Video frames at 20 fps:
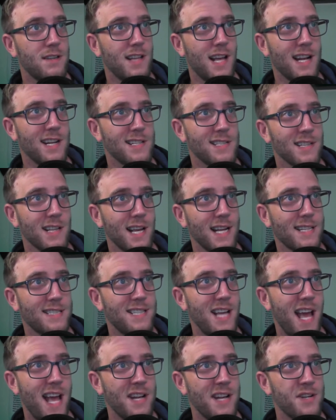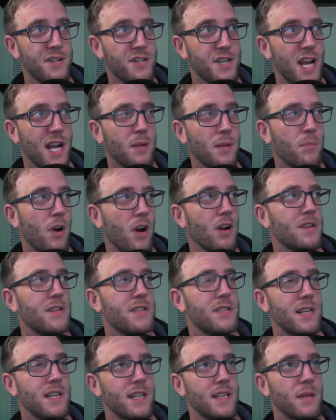that is like 10 check
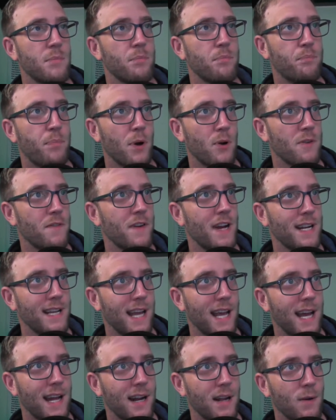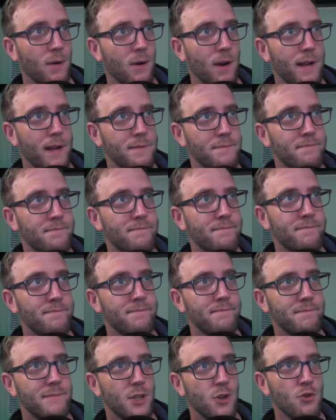marks in the bro vet category.
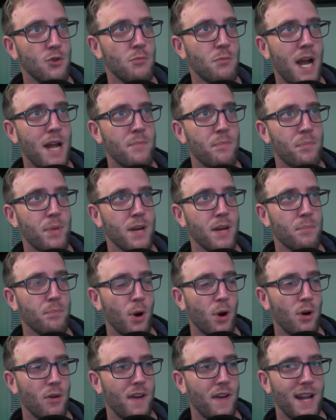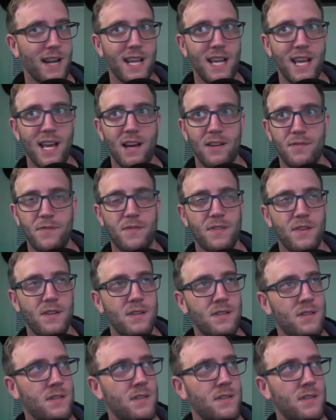You might be a bro vet if